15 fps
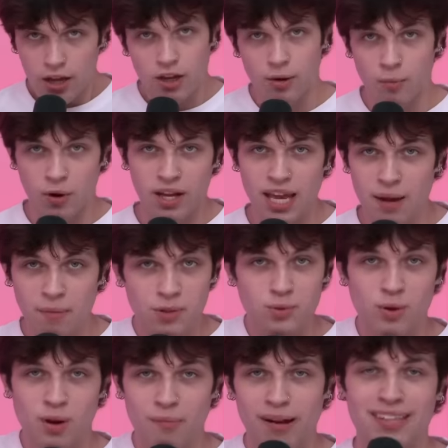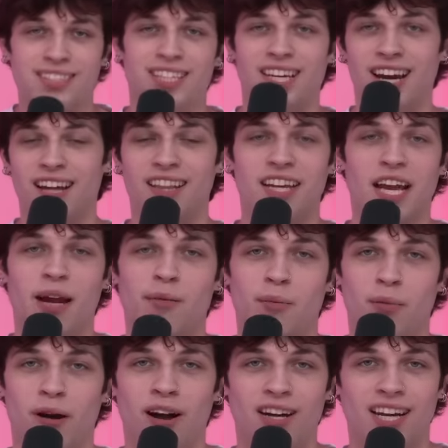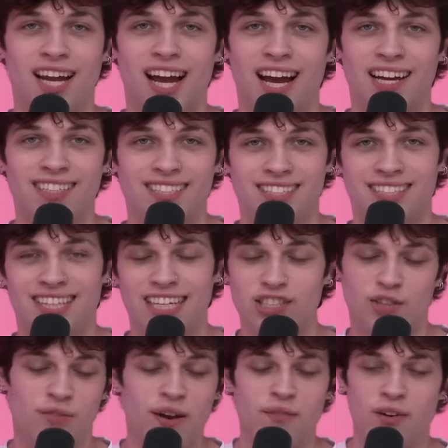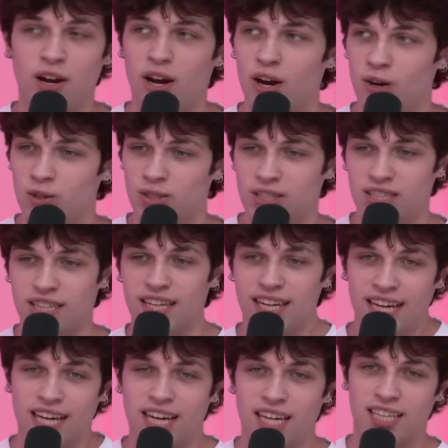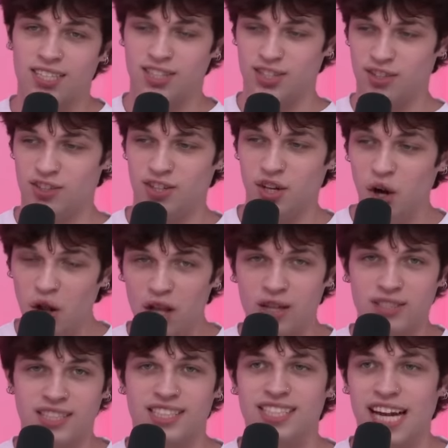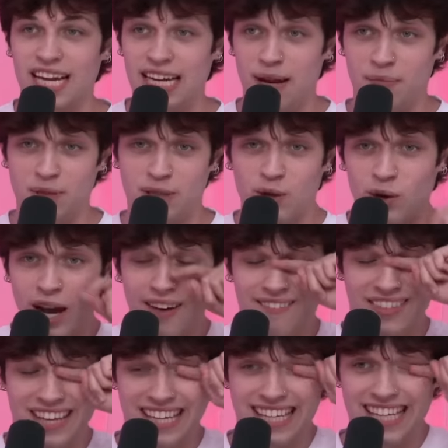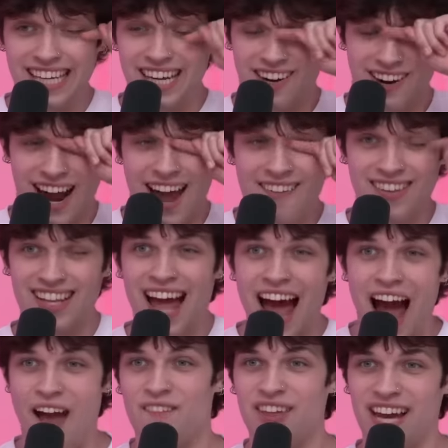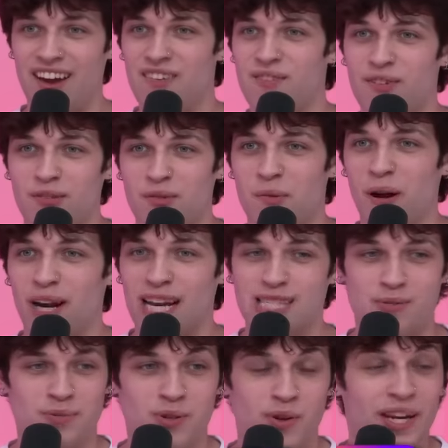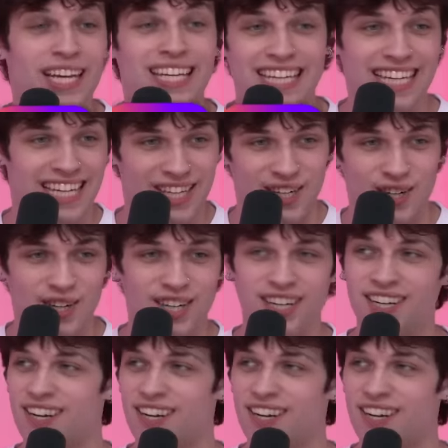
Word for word: Good morning, campers. Welcome back to the Cut the Camera podcast. It's your host, Nick Sturniolo. It's the second episode of the year. I even I feel like I haven't filmed the podcast episode in a year.